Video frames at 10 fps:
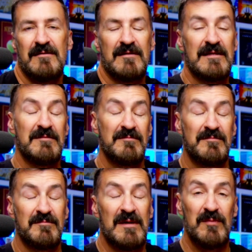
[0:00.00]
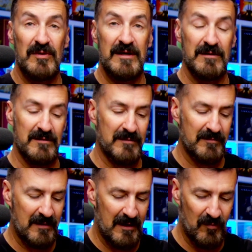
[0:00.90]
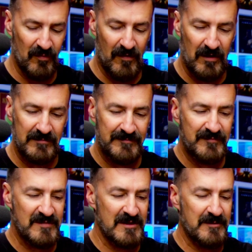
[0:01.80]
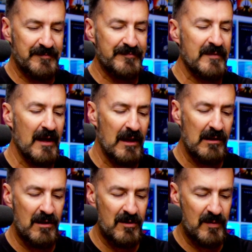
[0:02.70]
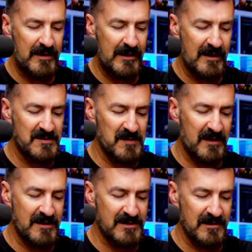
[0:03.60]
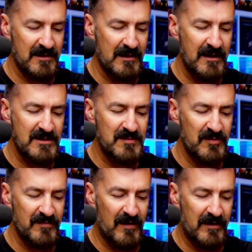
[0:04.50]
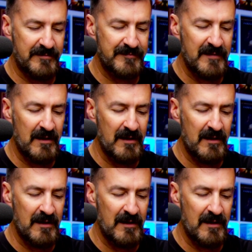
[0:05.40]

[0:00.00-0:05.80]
then people heal and move on. So long-winded explanation. Let's move on.